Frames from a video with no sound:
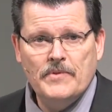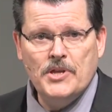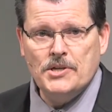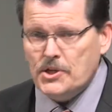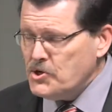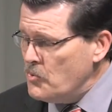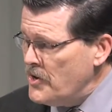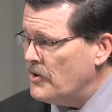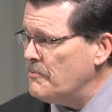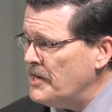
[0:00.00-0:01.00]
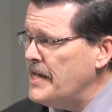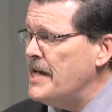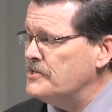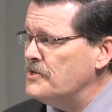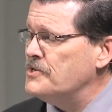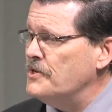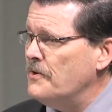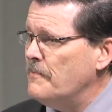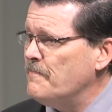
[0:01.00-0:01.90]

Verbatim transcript: This is who we ultimately answer to.